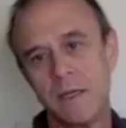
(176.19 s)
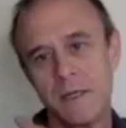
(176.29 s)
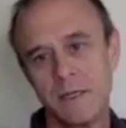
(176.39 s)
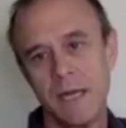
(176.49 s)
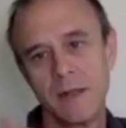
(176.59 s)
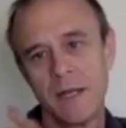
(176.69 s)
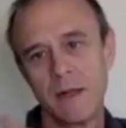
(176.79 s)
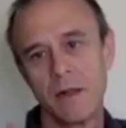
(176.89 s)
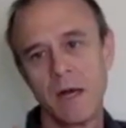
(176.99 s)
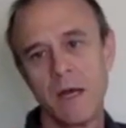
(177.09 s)
that
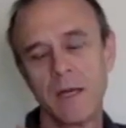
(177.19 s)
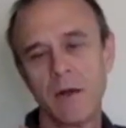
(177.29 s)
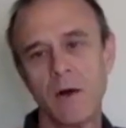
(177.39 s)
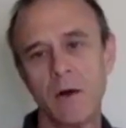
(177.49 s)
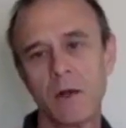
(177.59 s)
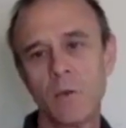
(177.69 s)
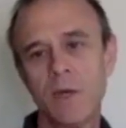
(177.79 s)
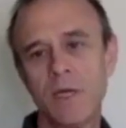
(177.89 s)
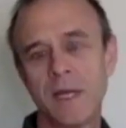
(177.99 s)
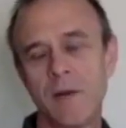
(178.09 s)
line all the way
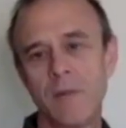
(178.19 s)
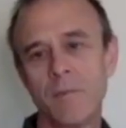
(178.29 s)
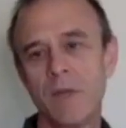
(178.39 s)
down,